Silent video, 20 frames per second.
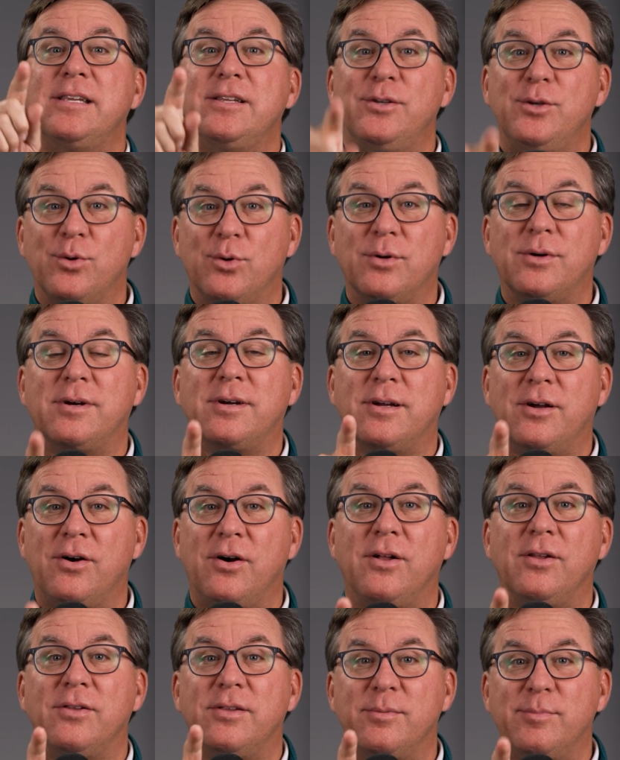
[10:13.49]
you're
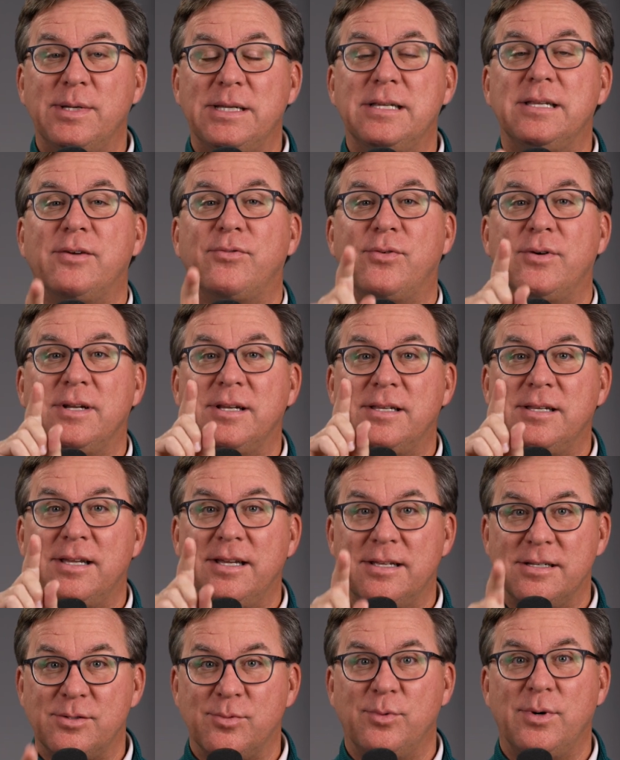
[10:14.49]
called to be different
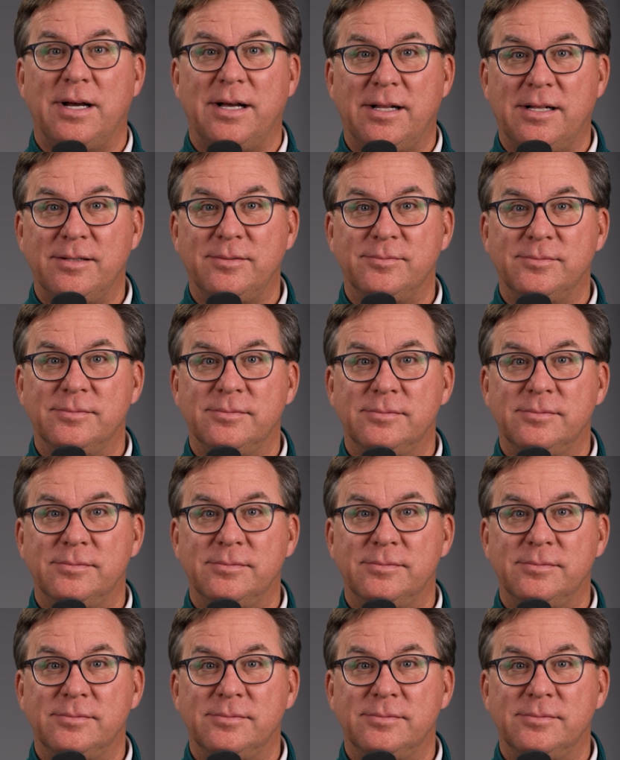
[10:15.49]
as well,